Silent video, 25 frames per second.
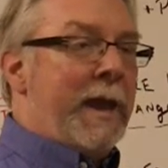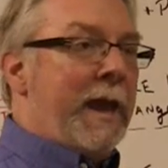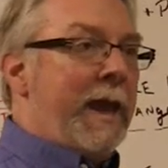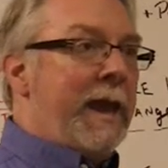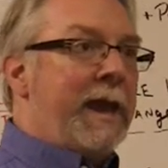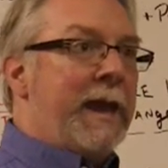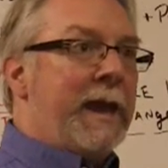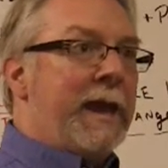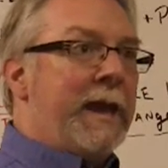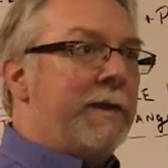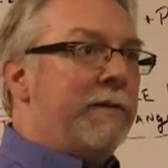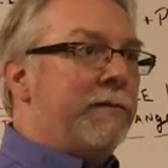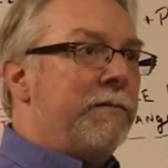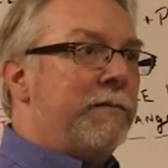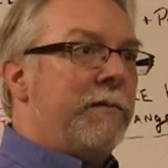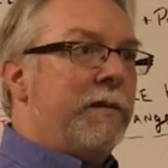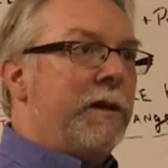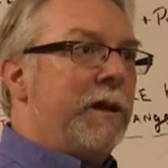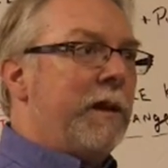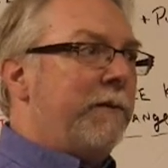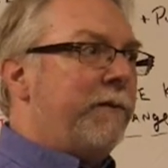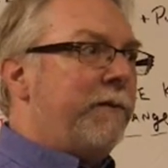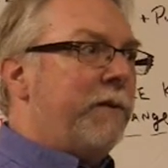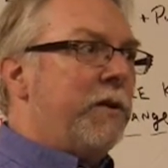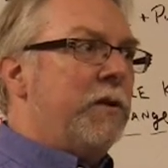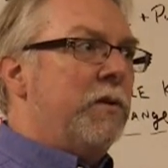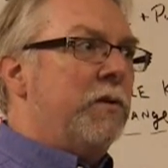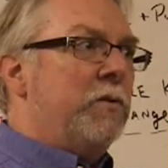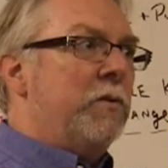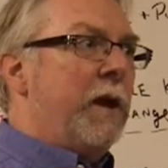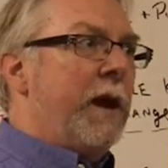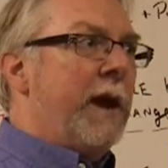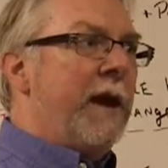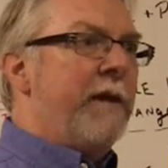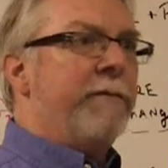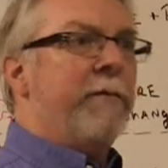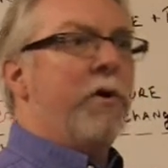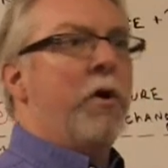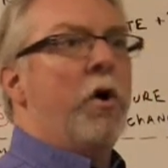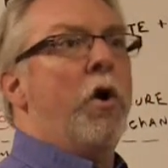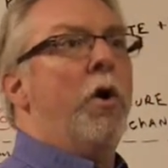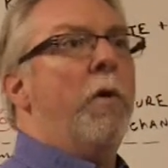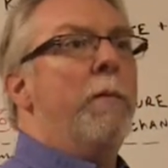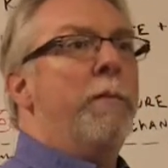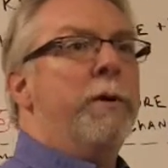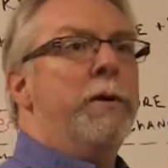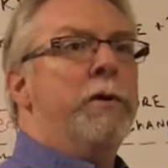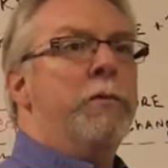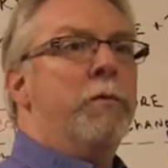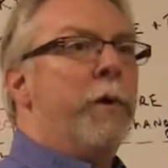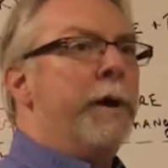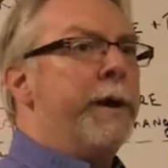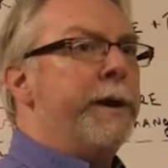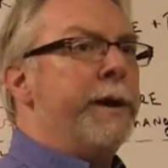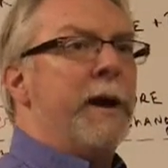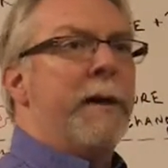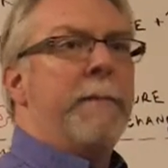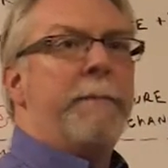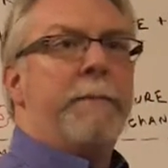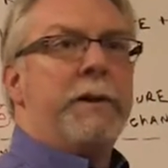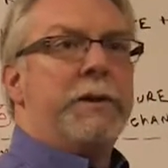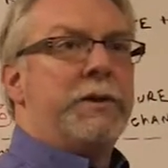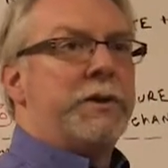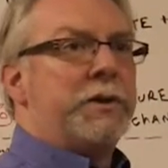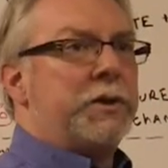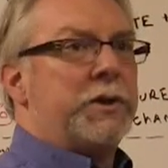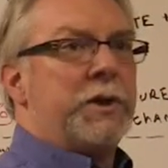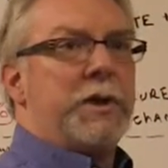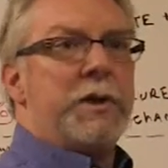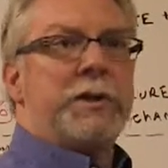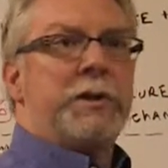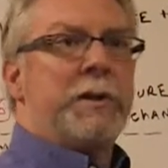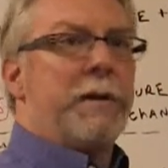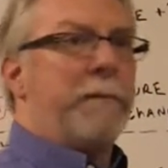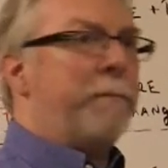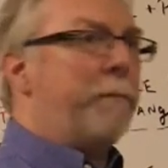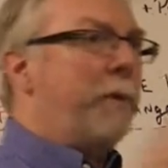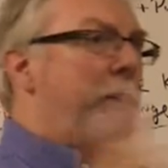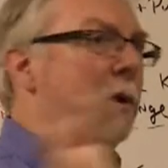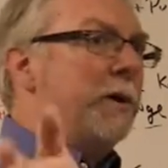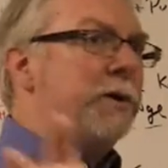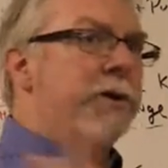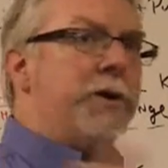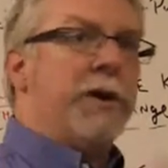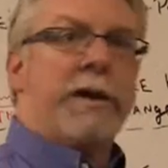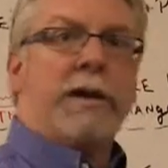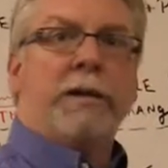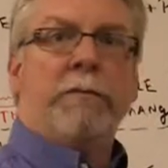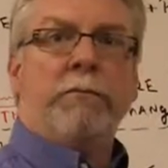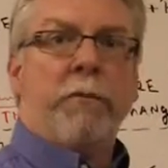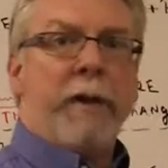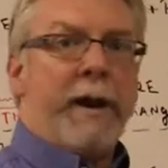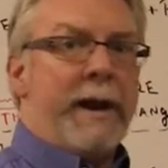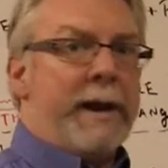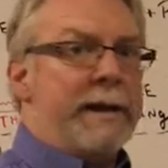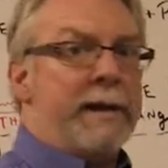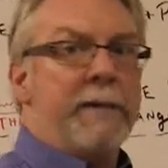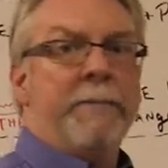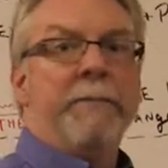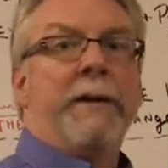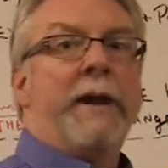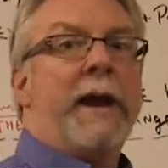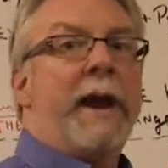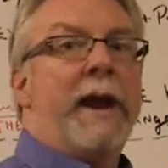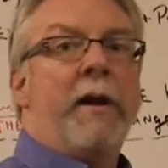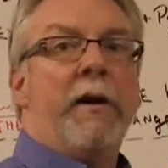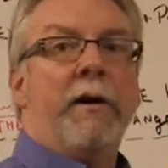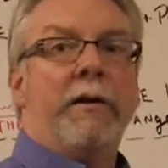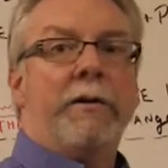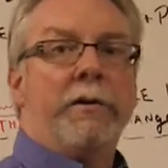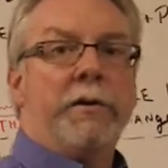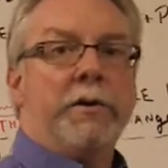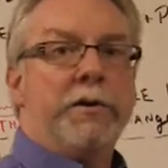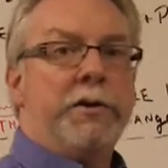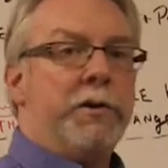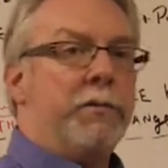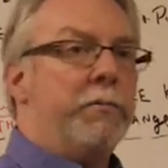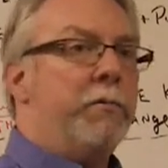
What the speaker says: And if you ever opened one up, it's just a bunch of random characters.